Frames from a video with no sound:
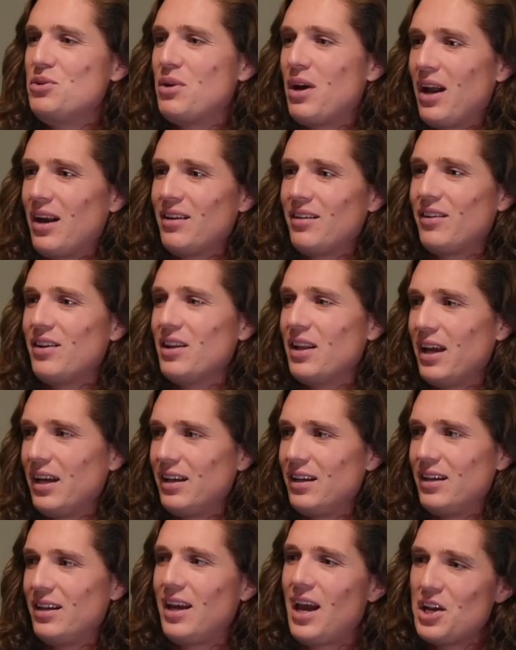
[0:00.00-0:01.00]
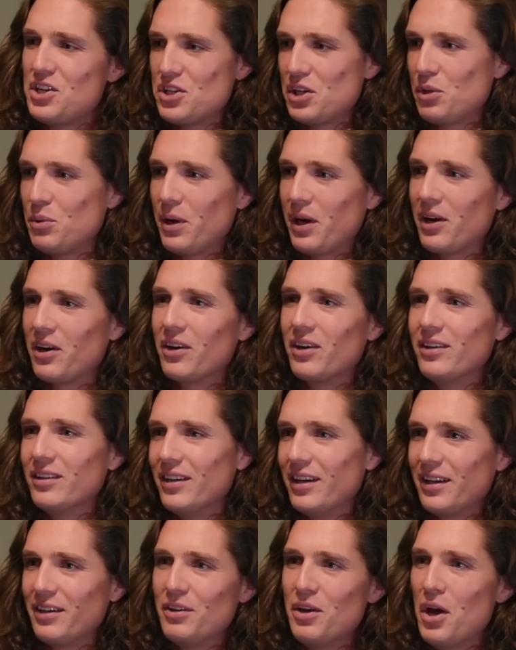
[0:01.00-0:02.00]
you kind of can like catch it quicker and
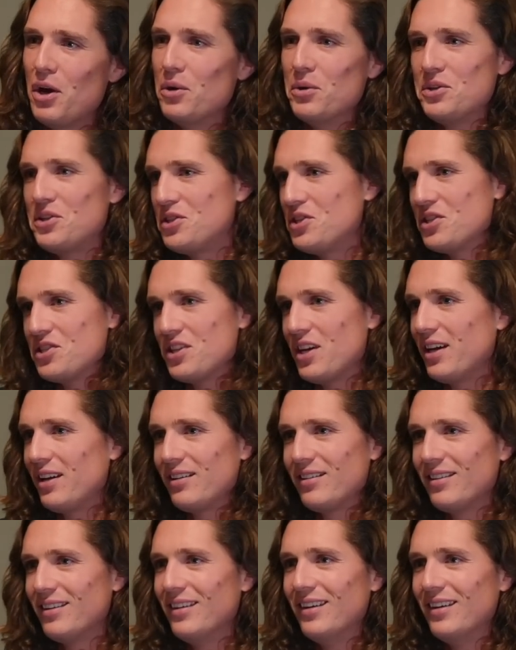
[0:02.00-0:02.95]
like, no, it's just like,